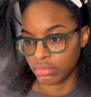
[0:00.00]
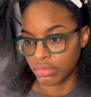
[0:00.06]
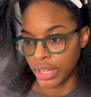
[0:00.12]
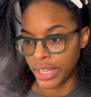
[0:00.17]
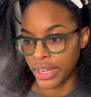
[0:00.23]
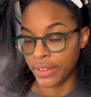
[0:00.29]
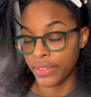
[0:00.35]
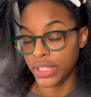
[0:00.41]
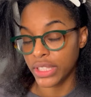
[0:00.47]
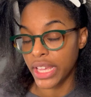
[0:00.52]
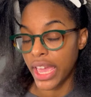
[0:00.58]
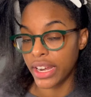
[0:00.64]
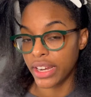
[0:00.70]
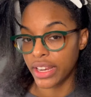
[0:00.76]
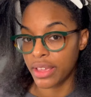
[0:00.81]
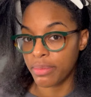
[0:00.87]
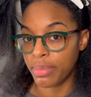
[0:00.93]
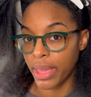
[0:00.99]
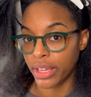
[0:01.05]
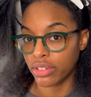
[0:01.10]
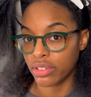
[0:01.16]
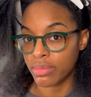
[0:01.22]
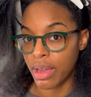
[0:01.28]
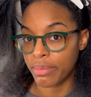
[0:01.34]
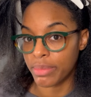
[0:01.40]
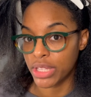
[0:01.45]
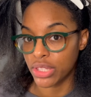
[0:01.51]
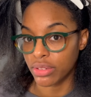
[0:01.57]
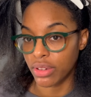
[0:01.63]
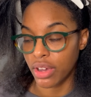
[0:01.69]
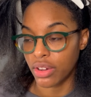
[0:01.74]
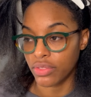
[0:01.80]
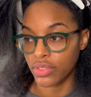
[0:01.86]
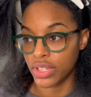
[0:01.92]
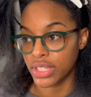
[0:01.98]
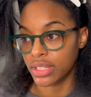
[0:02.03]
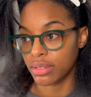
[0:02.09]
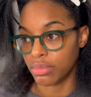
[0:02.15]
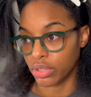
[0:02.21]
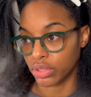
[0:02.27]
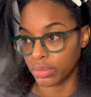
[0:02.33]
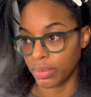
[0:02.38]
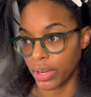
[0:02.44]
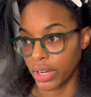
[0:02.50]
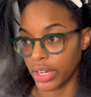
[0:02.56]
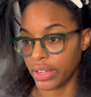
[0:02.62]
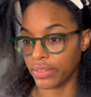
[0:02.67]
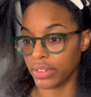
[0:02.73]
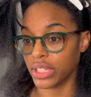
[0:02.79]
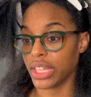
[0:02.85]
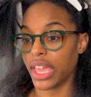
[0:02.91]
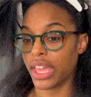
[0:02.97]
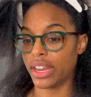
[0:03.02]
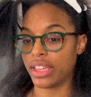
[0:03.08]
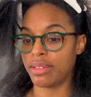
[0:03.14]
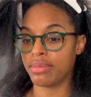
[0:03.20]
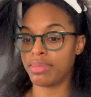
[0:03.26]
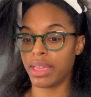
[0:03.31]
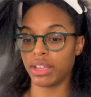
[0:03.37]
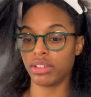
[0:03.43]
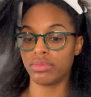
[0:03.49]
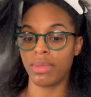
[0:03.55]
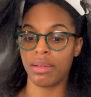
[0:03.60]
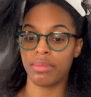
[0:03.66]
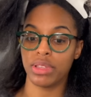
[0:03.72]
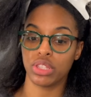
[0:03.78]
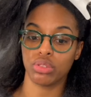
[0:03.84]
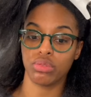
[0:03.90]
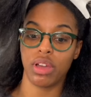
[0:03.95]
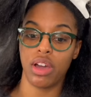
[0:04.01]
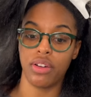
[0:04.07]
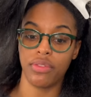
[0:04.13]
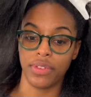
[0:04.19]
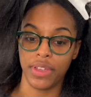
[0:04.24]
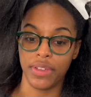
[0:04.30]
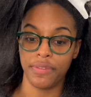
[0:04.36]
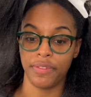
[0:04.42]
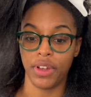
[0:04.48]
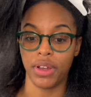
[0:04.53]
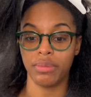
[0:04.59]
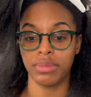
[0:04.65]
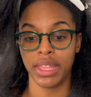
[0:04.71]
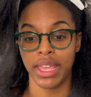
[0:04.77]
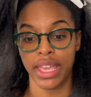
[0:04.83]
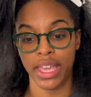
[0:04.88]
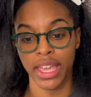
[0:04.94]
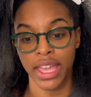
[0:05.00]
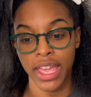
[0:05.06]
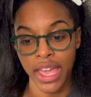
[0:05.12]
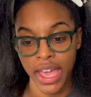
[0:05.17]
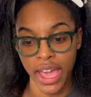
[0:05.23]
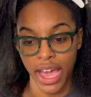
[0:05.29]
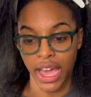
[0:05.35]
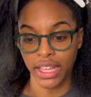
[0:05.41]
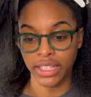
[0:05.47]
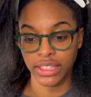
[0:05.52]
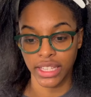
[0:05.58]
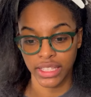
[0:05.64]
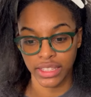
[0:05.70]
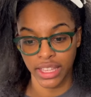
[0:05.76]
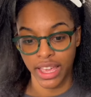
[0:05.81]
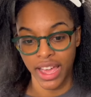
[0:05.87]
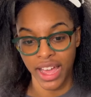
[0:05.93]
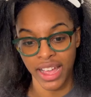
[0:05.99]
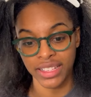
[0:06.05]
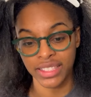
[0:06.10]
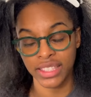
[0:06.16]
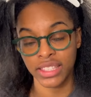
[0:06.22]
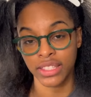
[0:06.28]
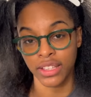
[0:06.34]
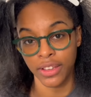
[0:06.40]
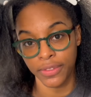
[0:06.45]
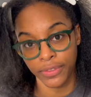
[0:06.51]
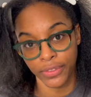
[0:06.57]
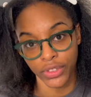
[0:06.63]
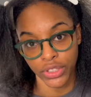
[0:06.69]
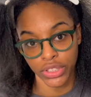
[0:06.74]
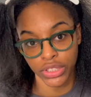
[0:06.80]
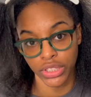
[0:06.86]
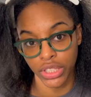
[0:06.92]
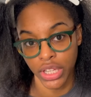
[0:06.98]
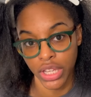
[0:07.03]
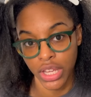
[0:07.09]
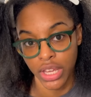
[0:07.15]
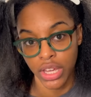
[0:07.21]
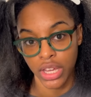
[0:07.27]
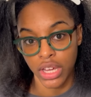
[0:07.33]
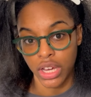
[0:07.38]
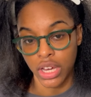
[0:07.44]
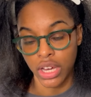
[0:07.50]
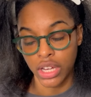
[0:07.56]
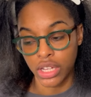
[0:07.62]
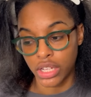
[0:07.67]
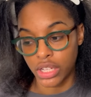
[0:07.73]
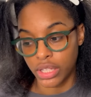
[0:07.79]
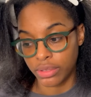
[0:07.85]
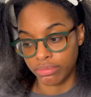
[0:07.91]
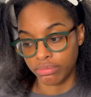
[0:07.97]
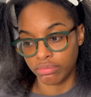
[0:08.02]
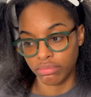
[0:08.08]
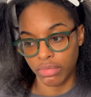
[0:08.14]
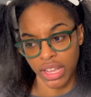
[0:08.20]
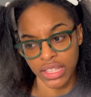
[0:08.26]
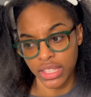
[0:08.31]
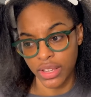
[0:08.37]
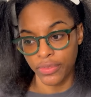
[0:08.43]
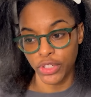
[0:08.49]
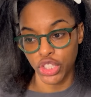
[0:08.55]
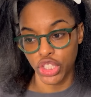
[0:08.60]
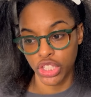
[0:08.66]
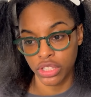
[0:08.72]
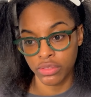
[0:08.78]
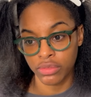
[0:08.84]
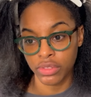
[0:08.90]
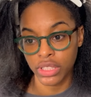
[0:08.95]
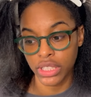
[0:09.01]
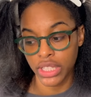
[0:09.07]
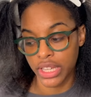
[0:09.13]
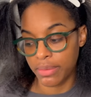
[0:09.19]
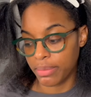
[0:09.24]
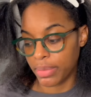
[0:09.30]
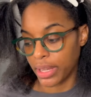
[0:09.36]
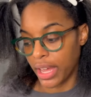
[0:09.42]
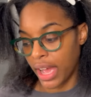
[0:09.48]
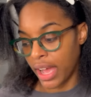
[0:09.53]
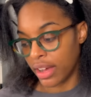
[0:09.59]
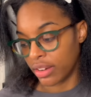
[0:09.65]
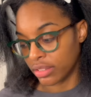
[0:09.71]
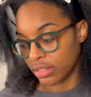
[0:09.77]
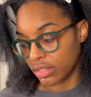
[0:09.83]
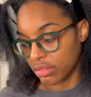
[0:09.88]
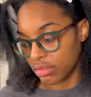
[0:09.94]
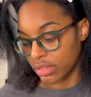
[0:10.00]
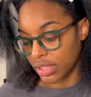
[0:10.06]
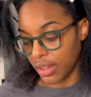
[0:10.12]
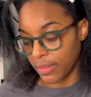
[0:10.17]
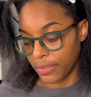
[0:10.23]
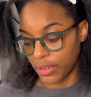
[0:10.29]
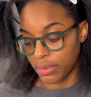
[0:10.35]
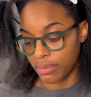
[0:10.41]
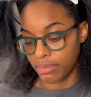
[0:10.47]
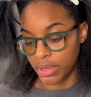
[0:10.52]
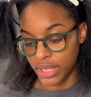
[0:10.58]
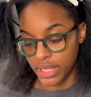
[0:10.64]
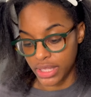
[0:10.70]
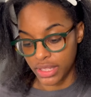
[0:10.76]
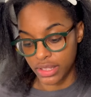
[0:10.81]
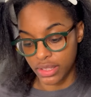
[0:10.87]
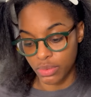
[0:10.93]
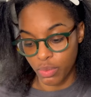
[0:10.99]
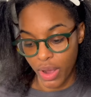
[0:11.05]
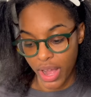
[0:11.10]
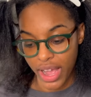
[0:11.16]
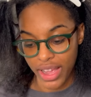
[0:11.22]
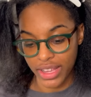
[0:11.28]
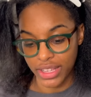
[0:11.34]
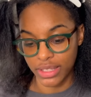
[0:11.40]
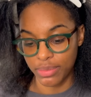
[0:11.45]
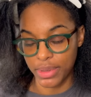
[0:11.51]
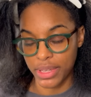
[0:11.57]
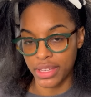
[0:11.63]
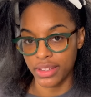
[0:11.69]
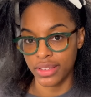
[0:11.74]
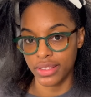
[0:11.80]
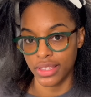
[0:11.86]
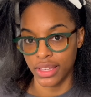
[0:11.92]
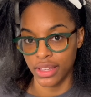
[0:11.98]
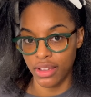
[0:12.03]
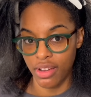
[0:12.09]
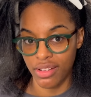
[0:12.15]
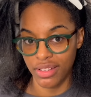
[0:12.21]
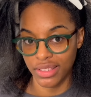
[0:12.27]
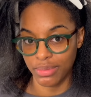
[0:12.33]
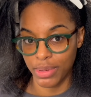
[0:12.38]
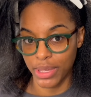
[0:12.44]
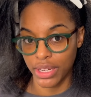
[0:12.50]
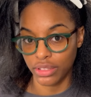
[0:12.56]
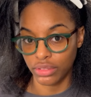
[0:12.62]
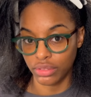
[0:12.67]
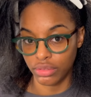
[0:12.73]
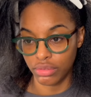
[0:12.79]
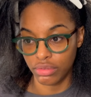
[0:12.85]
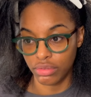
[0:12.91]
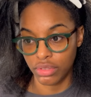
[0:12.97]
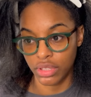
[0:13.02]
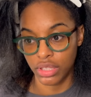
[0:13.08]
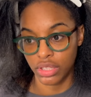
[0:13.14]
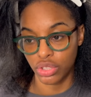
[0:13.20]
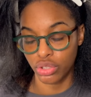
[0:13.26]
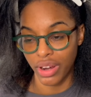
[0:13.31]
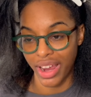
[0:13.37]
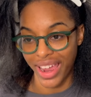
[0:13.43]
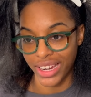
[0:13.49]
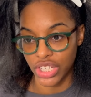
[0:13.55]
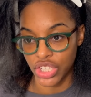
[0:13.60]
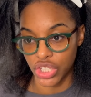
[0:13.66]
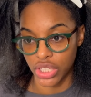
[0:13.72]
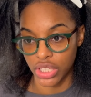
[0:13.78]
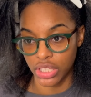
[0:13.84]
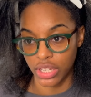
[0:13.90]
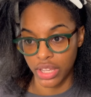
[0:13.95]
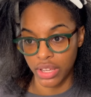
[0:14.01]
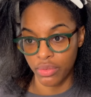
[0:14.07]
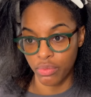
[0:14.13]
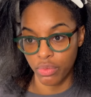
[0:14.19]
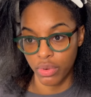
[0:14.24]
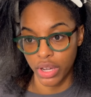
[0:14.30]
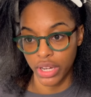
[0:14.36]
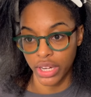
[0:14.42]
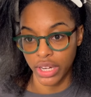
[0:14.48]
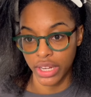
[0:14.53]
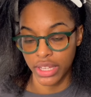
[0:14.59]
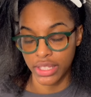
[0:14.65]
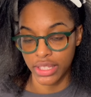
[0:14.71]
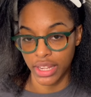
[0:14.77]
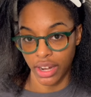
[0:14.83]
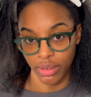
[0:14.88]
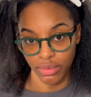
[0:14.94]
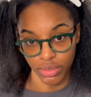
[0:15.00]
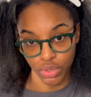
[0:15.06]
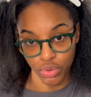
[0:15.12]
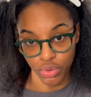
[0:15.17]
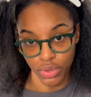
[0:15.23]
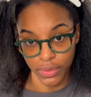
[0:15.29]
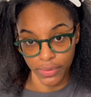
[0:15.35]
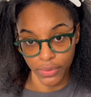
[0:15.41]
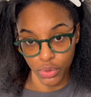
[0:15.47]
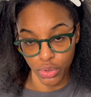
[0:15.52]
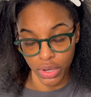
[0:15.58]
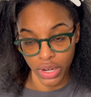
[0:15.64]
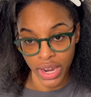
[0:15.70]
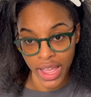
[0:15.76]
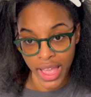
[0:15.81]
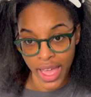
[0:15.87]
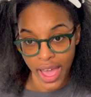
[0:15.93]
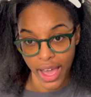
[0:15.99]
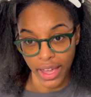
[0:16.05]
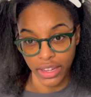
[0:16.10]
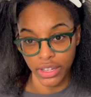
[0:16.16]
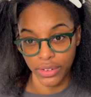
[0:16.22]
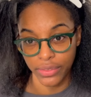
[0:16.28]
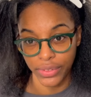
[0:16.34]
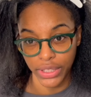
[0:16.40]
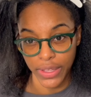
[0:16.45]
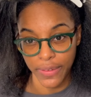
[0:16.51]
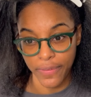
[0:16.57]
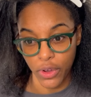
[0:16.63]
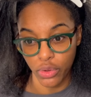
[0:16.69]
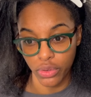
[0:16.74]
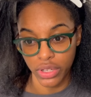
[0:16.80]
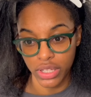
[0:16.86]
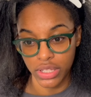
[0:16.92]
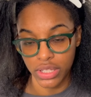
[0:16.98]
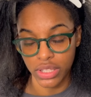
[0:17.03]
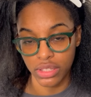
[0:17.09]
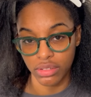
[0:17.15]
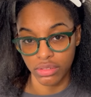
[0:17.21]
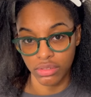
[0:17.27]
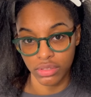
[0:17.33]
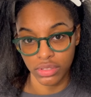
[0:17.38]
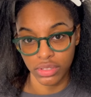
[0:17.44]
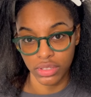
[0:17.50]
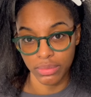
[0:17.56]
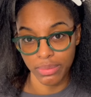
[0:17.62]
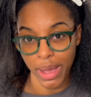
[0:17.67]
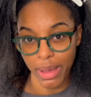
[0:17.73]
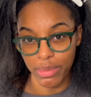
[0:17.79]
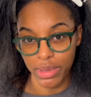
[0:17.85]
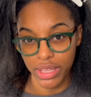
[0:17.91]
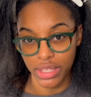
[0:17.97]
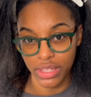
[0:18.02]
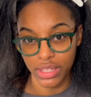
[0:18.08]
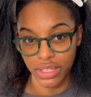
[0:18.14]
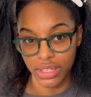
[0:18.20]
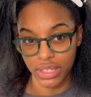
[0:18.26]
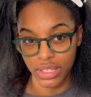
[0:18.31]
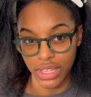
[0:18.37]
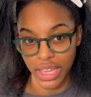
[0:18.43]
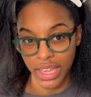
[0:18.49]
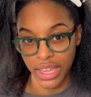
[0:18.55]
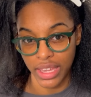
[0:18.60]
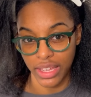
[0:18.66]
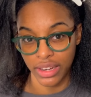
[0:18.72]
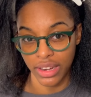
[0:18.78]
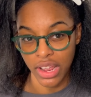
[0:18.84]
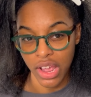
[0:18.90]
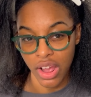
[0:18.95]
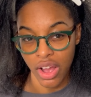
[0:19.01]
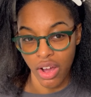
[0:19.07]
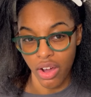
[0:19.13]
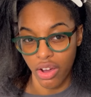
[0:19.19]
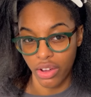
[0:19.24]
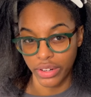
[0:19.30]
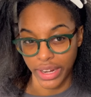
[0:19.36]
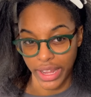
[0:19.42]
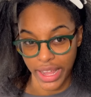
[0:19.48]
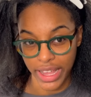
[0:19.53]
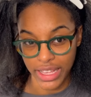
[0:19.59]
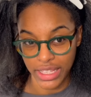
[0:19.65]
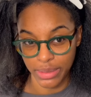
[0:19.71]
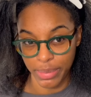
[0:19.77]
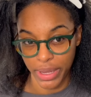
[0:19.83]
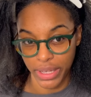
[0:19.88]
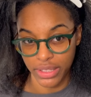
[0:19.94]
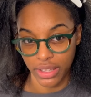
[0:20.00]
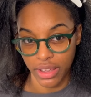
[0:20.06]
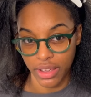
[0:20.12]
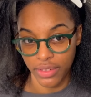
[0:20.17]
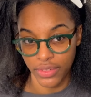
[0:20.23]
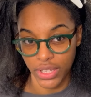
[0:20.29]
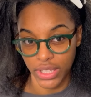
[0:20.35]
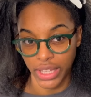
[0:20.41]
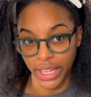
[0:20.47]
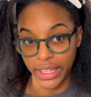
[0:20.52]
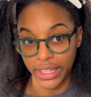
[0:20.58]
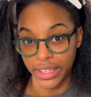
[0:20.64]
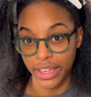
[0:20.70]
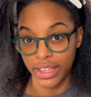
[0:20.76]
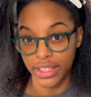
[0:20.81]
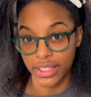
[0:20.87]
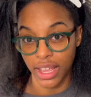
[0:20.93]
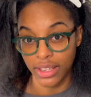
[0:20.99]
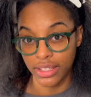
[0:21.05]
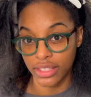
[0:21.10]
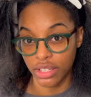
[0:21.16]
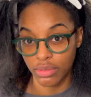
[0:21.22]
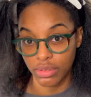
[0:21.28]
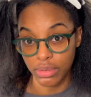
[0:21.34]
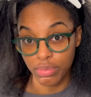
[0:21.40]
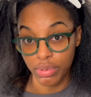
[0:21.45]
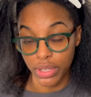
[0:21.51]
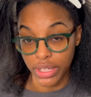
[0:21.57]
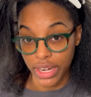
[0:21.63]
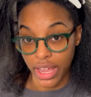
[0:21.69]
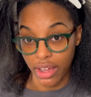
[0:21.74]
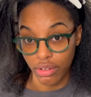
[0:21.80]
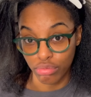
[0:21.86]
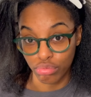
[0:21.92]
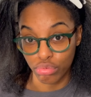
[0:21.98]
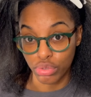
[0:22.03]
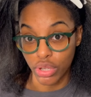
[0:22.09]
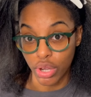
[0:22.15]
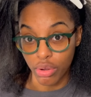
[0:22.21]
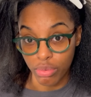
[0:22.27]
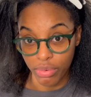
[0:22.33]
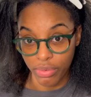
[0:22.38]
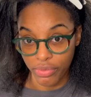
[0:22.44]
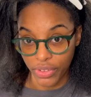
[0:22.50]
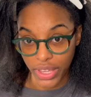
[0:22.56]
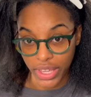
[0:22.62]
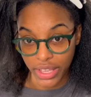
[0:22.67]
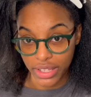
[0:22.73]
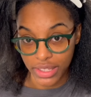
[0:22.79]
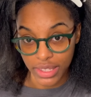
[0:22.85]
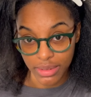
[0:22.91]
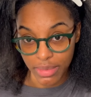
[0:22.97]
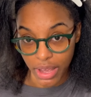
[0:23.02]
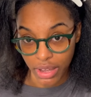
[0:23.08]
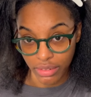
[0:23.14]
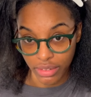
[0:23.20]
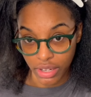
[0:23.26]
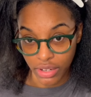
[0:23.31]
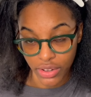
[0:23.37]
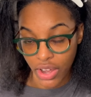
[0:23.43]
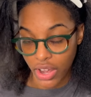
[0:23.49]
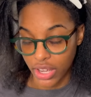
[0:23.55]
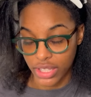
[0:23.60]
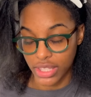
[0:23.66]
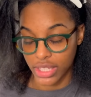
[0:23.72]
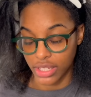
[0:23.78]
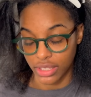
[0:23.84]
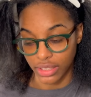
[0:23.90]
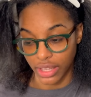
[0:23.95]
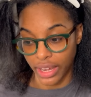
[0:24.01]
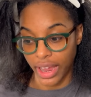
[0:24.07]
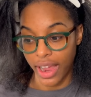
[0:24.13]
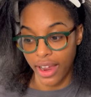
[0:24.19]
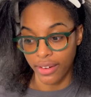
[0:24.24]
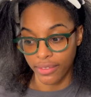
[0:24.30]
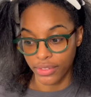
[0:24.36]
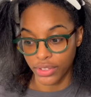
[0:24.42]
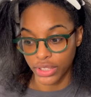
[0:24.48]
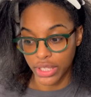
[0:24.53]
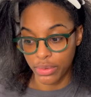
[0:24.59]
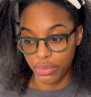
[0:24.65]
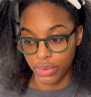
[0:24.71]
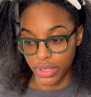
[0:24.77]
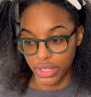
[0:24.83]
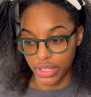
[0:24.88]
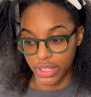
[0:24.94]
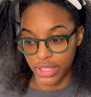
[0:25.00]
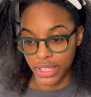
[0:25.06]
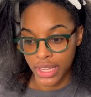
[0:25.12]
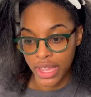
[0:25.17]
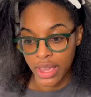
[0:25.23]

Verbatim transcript: and it really had an impact on my mental health is the most part it really had an impact on my mental health and from that i think that i suffered um, I suffered generally, but I also suffered business wise because it caused me to lose traction in what it is that I was going for. I couldn't really focus on my business and all the aspects of it. Like, yes, I still was putting out dope fiends amount of content. Like, I really was.